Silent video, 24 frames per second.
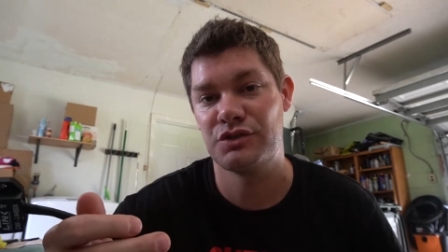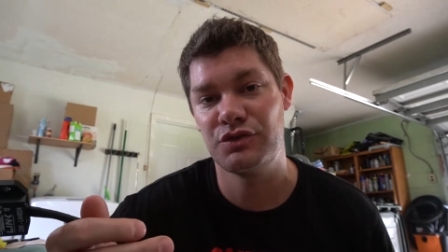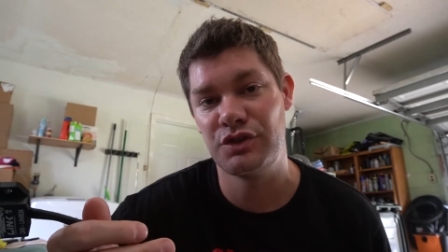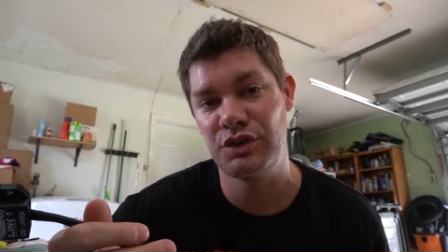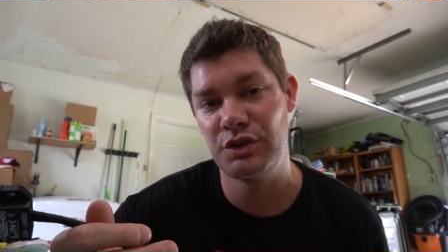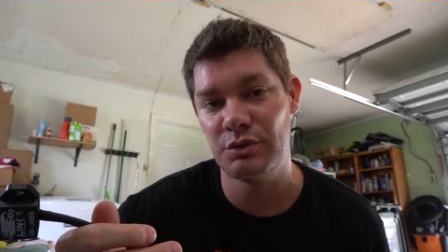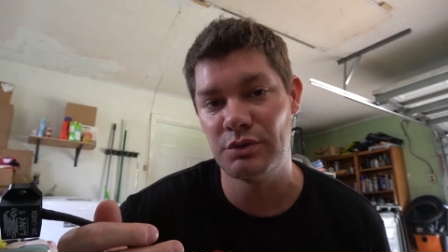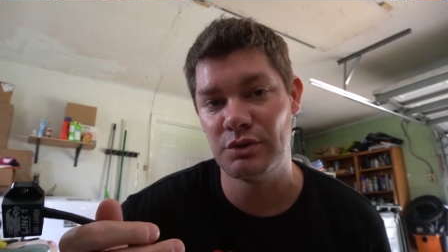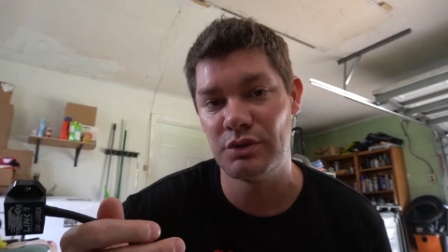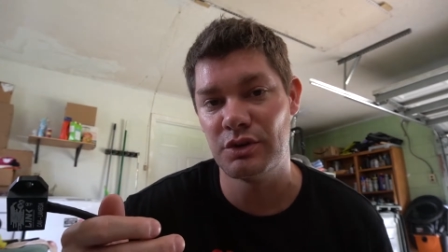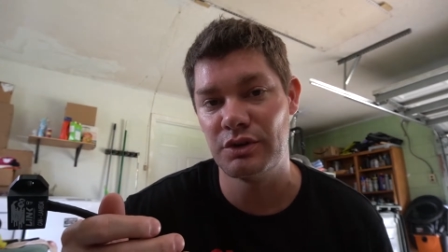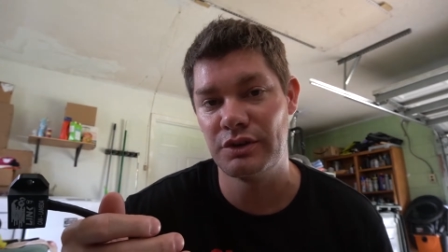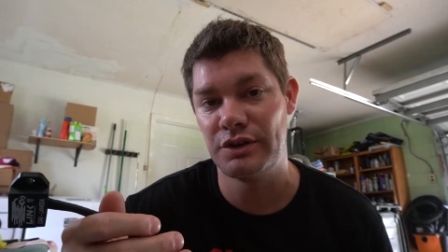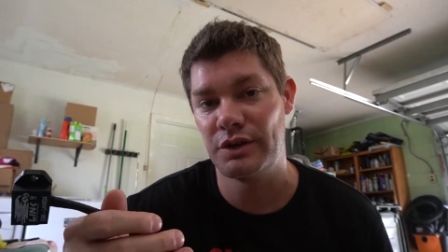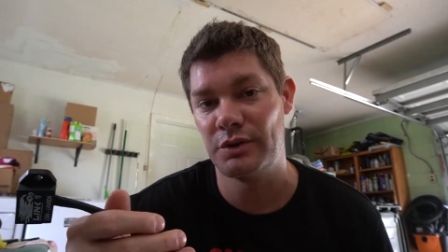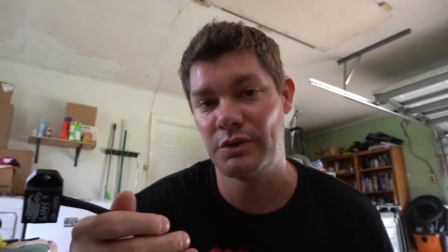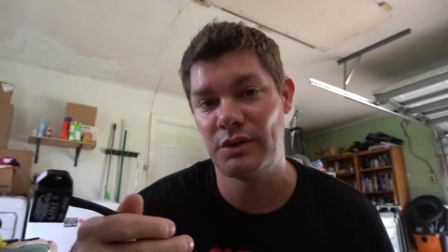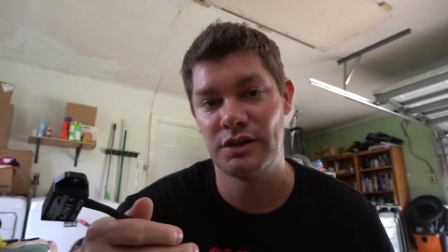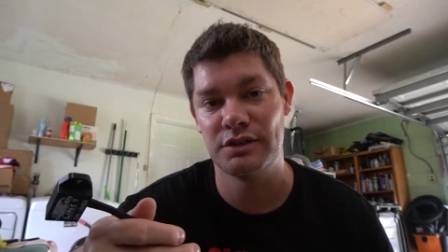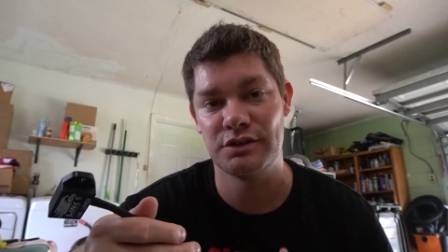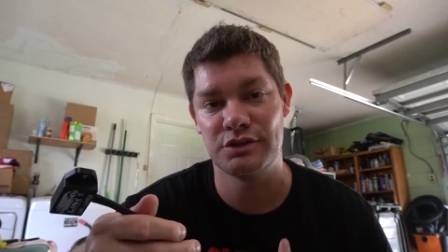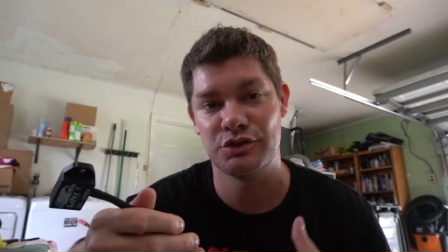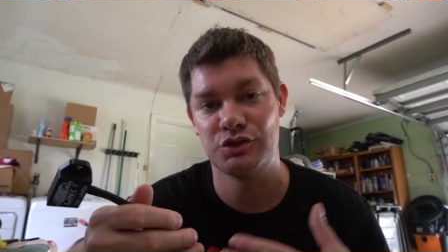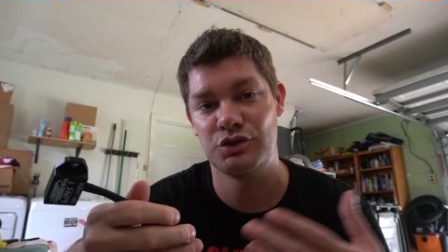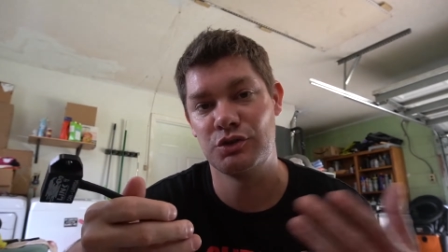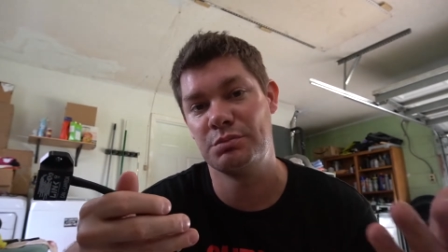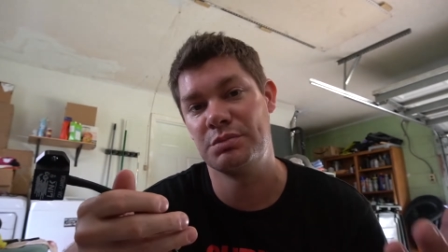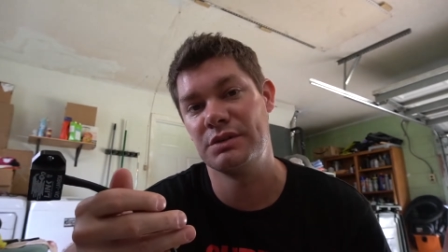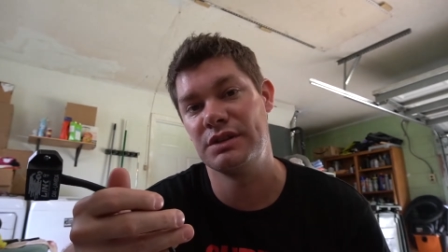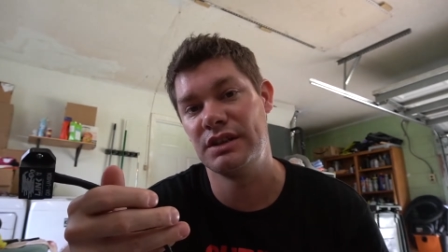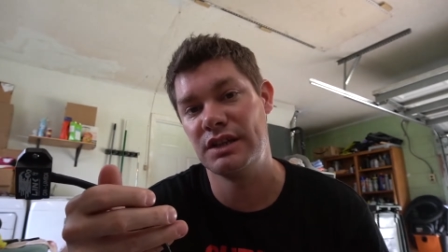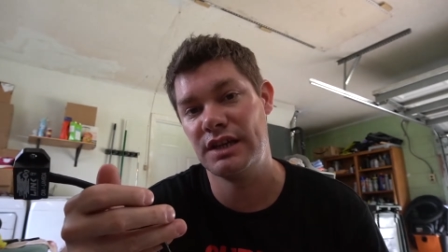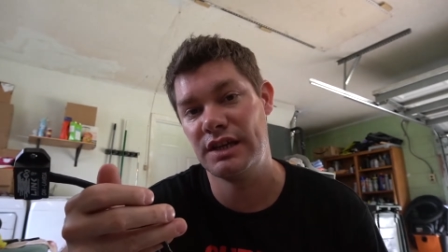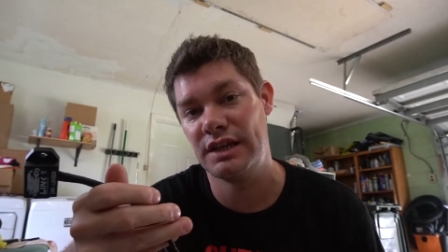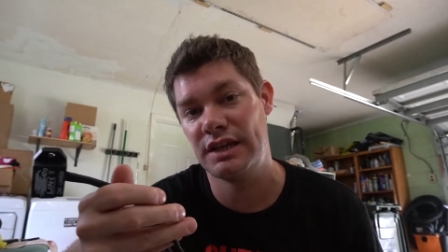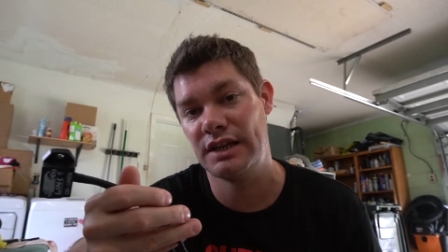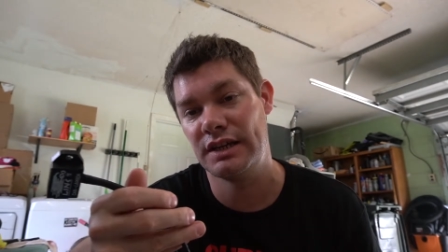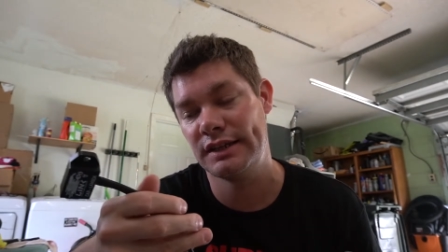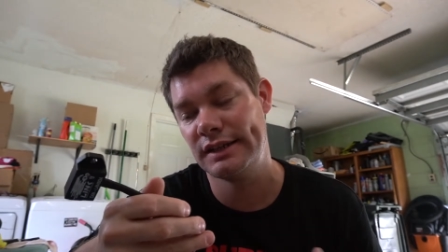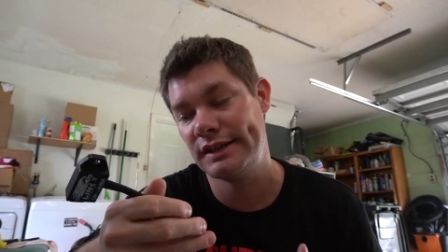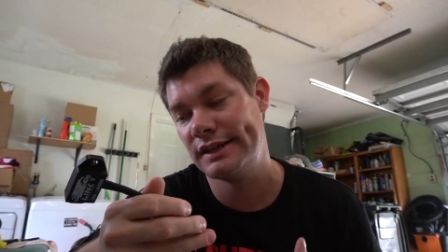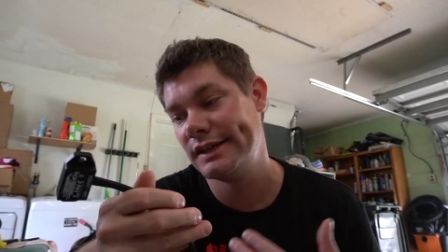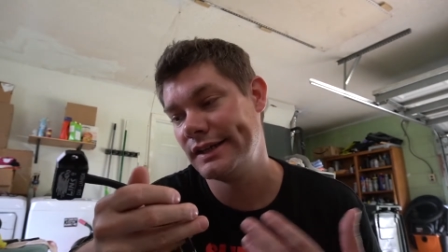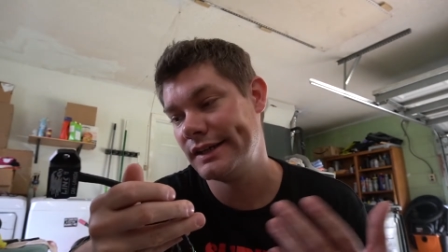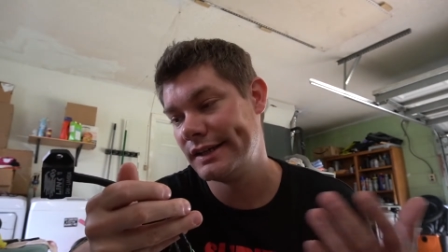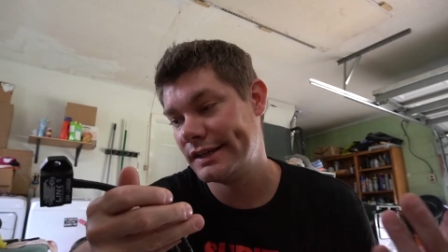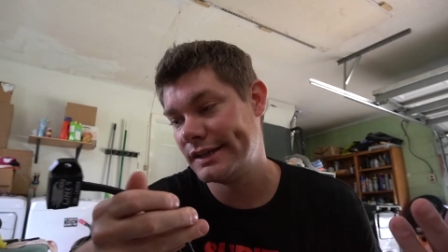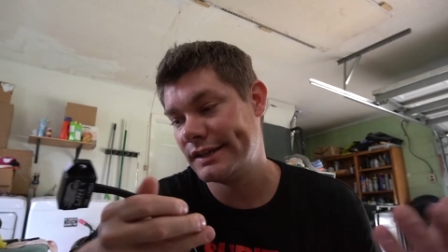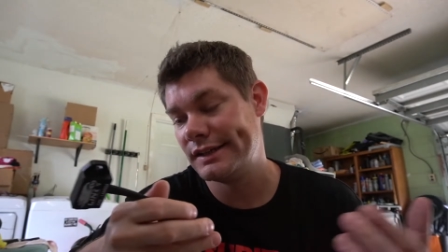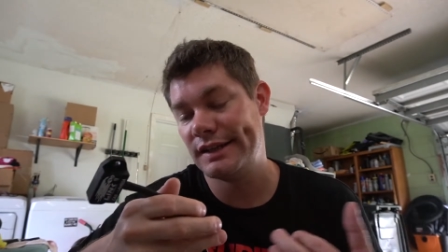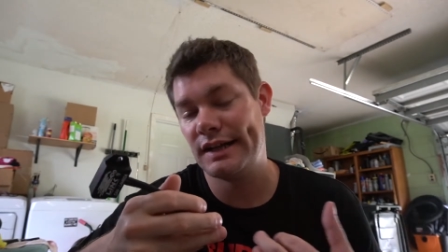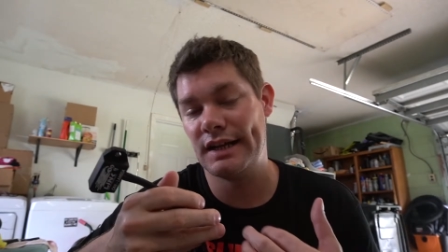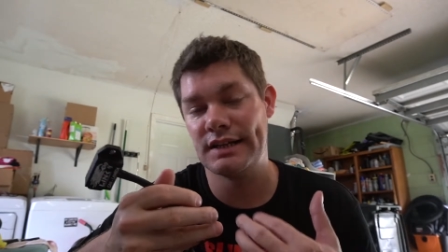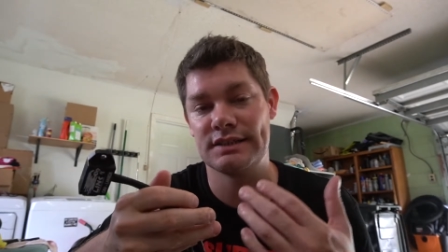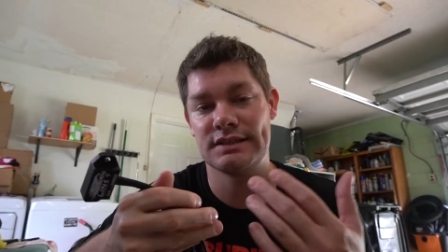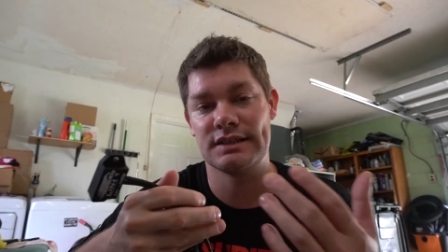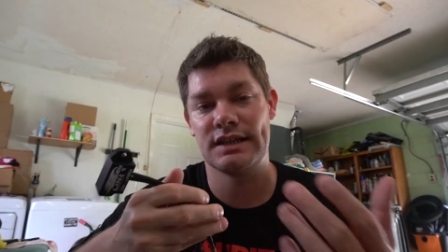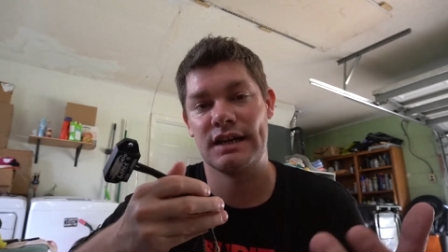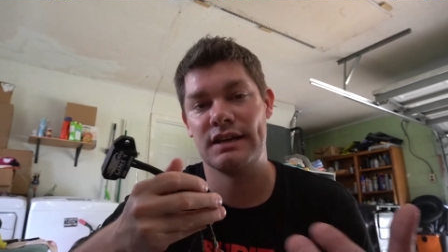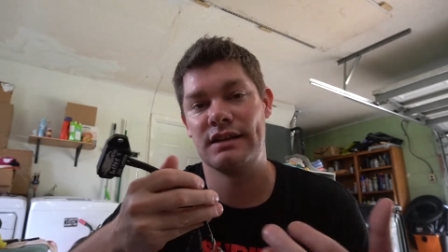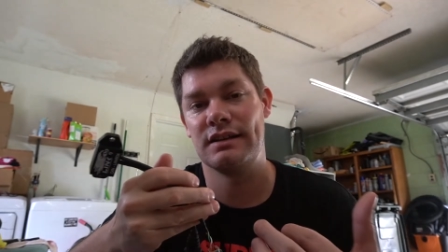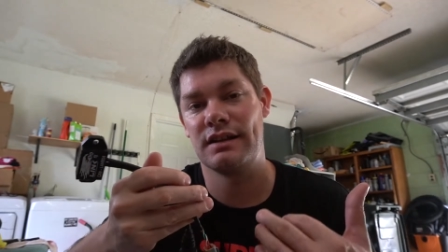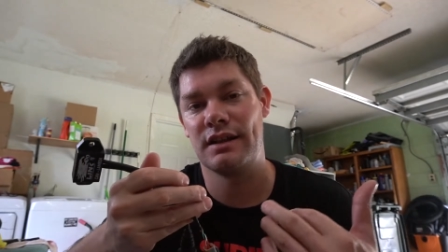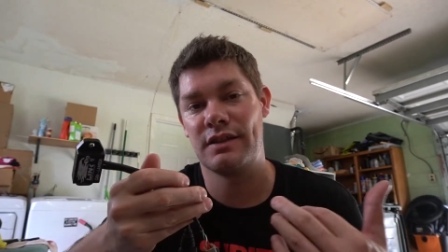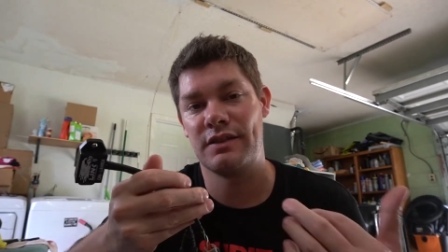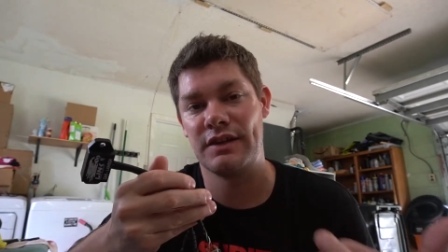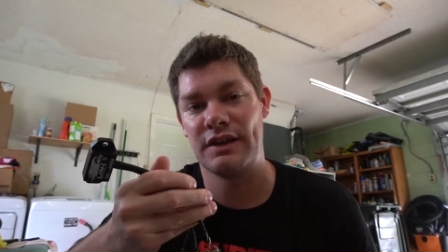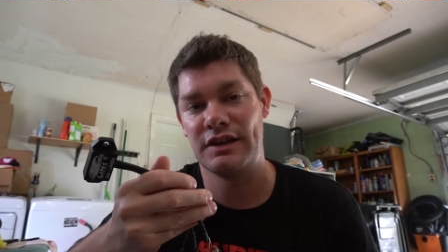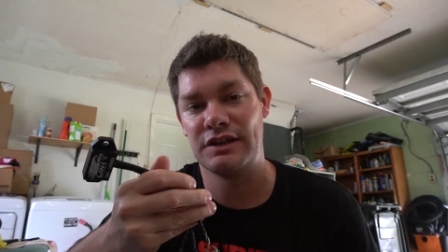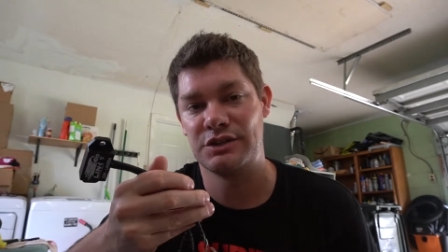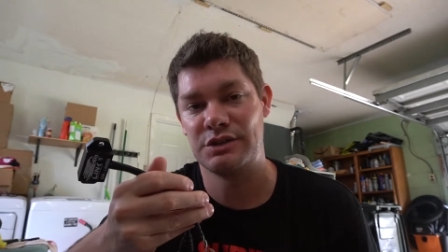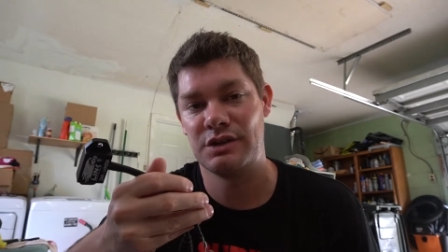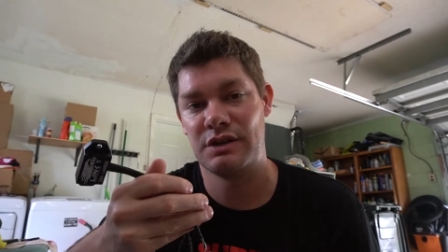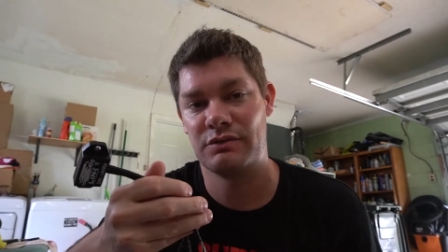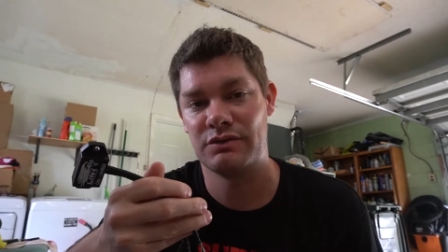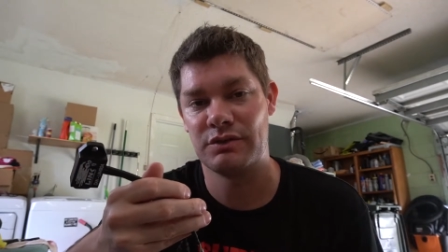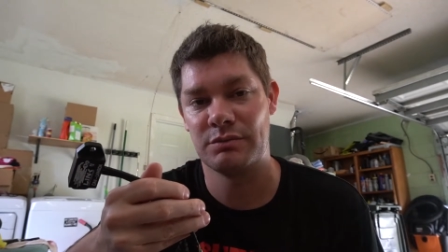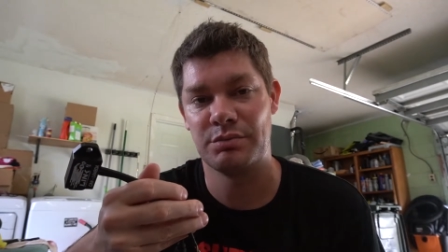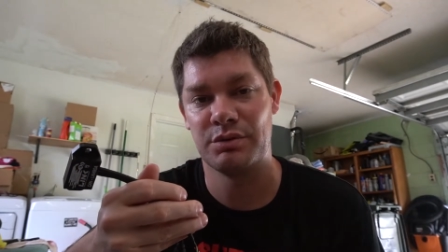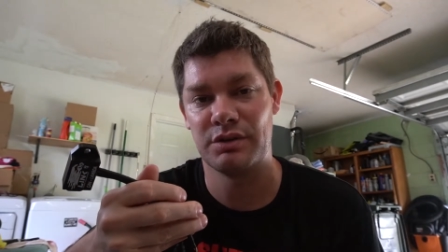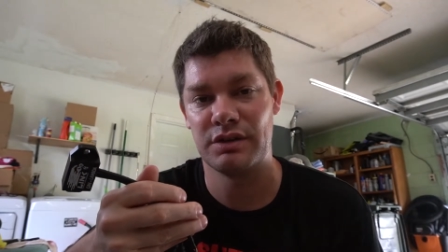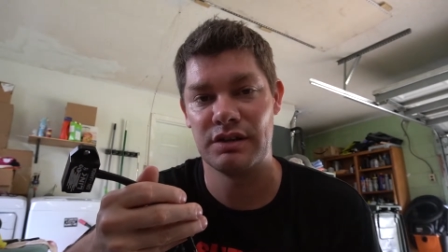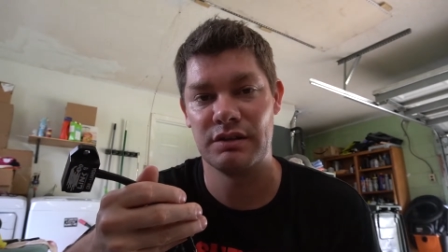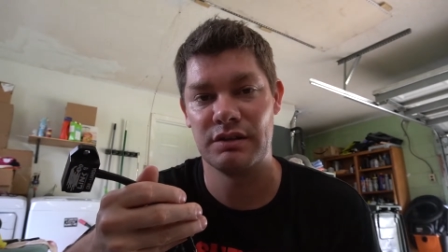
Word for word: fuel and you run stupid lean, that's kind of the things you have to put